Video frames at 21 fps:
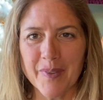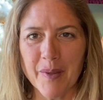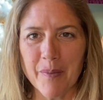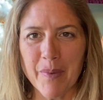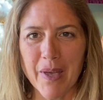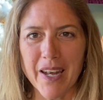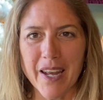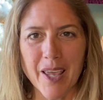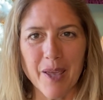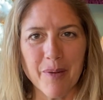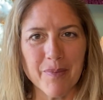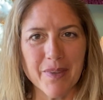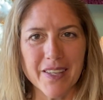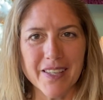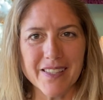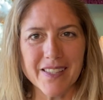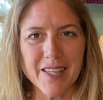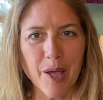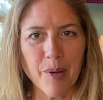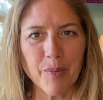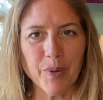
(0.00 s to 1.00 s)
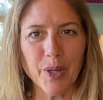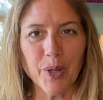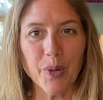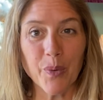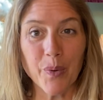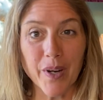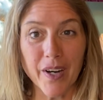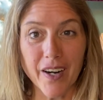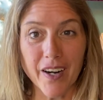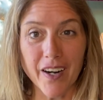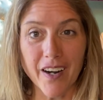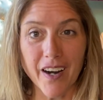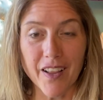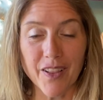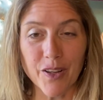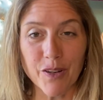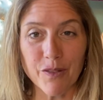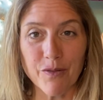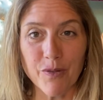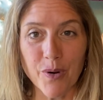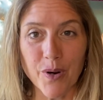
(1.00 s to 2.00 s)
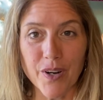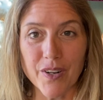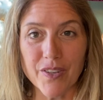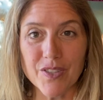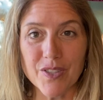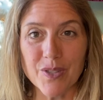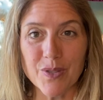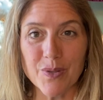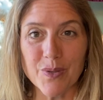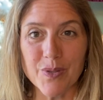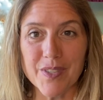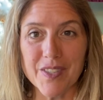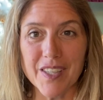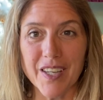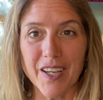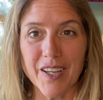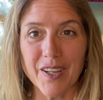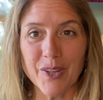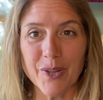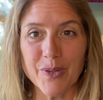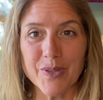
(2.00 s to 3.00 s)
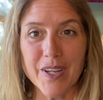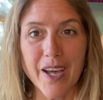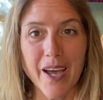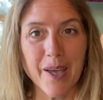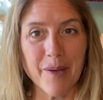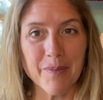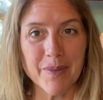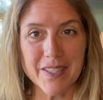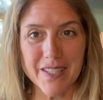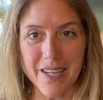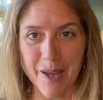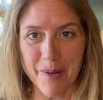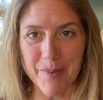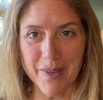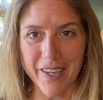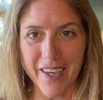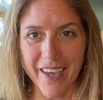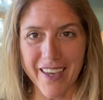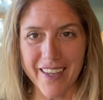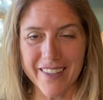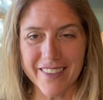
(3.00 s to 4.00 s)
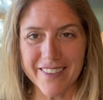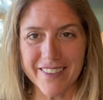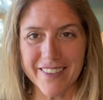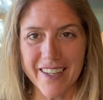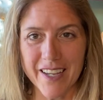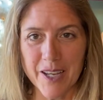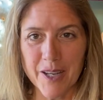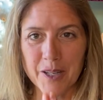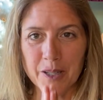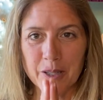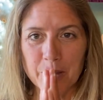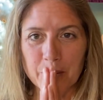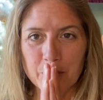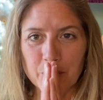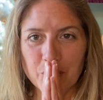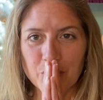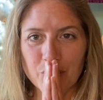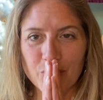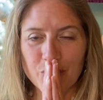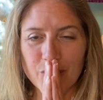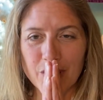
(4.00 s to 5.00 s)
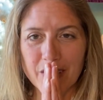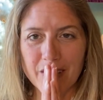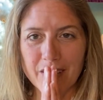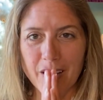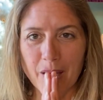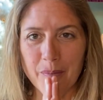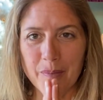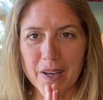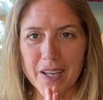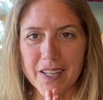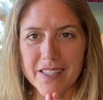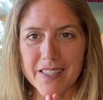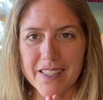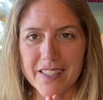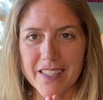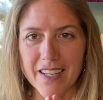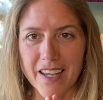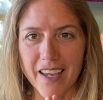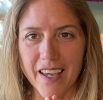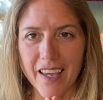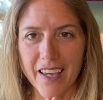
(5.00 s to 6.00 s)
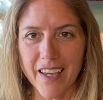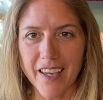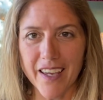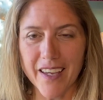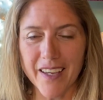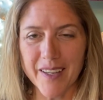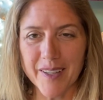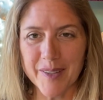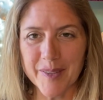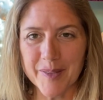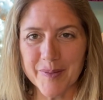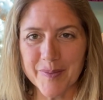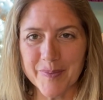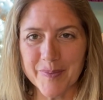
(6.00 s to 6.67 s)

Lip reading: My name is Emily Weir. I look forward to seeing you time and time again. Namaste.